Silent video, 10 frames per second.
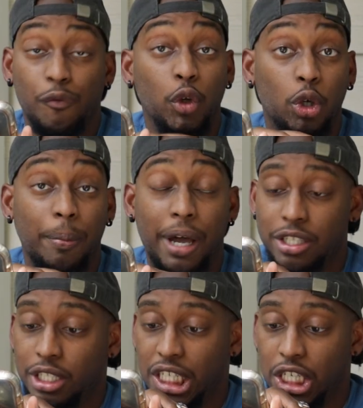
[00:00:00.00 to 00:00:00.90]
fuel
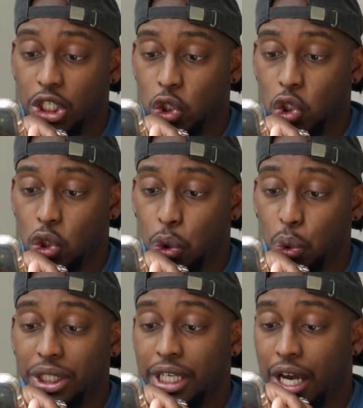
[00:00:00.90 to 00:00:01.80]
capacity is
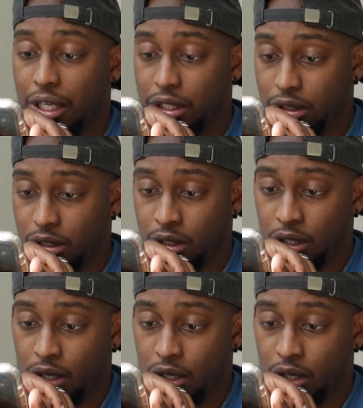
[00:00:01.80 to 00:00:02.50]
3 gallons.